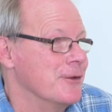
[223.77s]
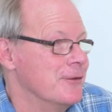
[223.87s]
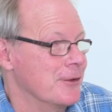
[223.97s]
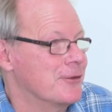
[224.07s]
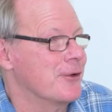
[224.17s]

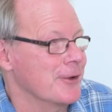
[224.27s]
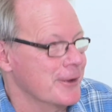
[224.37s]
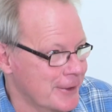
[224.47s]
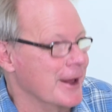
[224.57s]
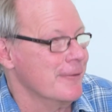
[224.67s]
to try
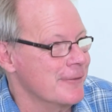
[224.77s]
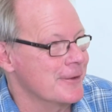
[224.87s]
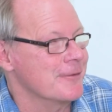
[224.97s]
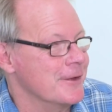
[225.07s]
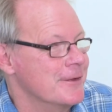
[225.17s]
and get
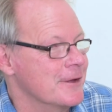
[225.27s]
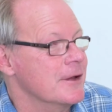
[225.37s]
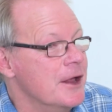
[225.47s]
rid of this.